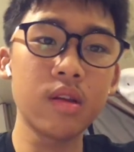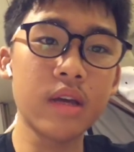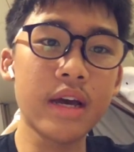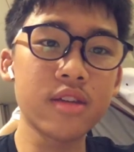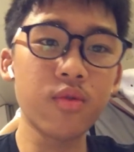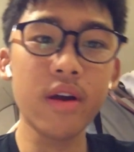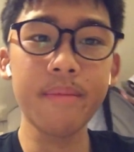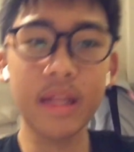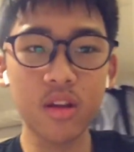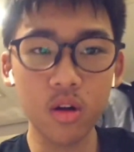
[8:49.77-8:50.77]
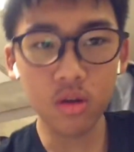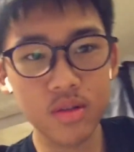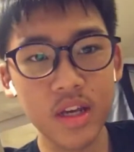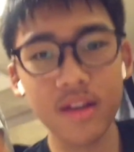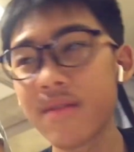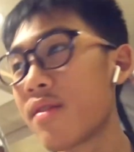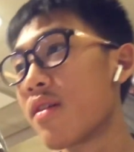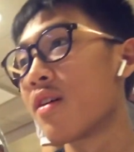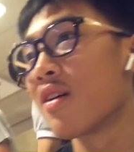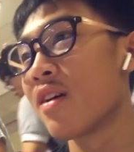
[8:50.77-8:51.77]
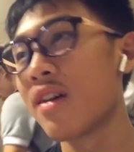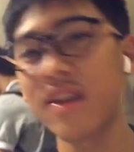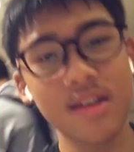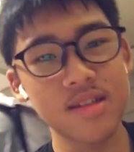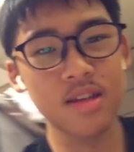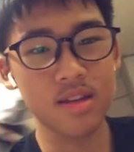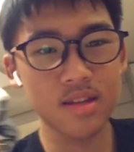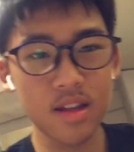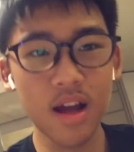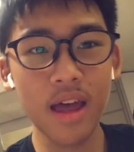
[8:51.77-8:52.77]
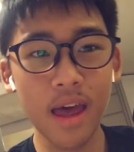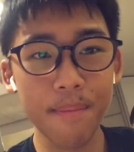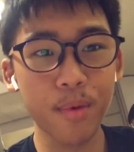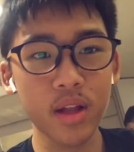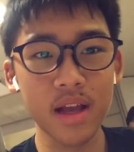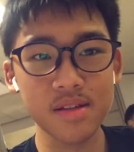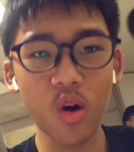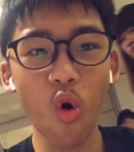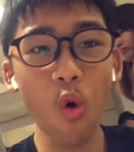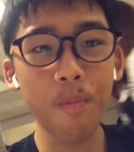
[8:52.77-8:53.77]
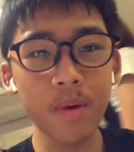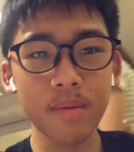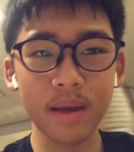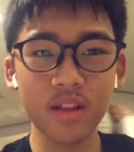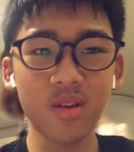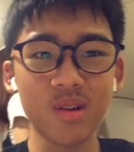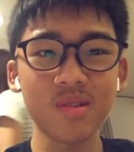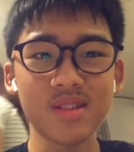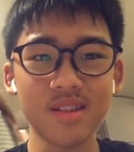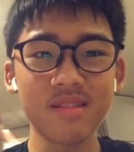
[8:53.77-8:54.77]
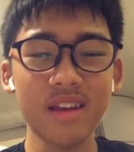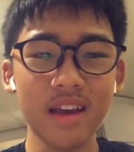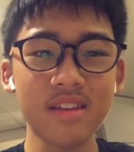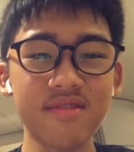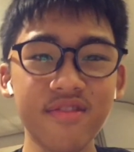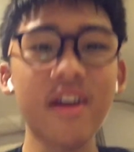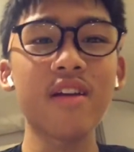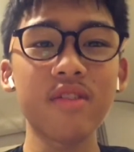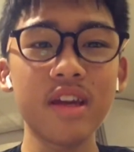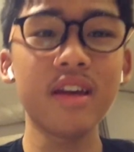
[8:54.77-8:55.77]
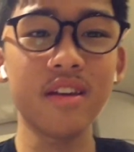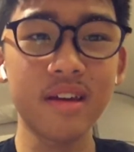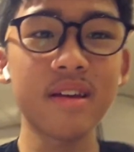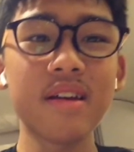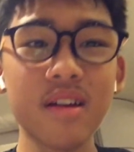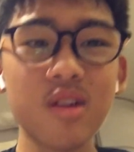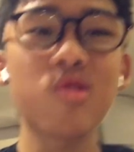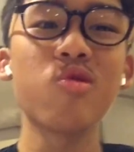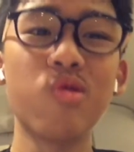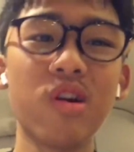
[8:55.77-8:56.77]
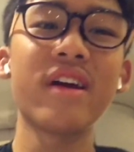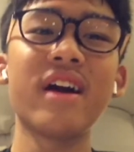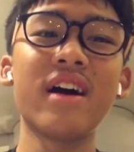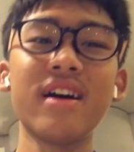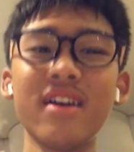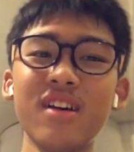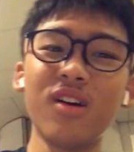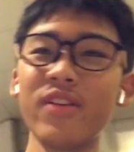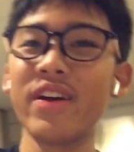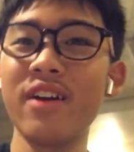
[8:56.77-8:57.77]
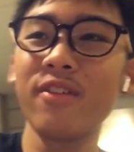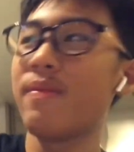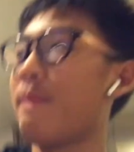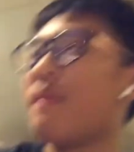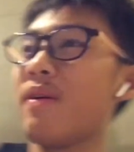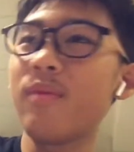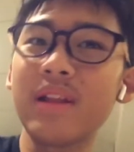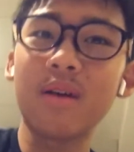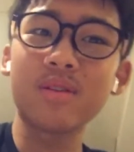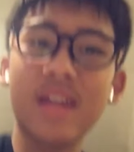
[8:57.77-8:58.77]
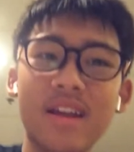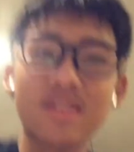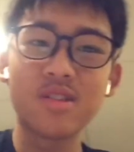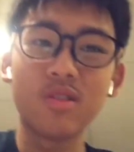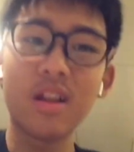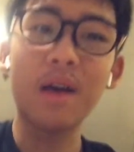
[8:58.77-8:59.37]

Guys, we're at McDonald's and yes, the airport has an open McDonald's. That is very. Cool, right? Oh yeah, I remember when I was 10 years old.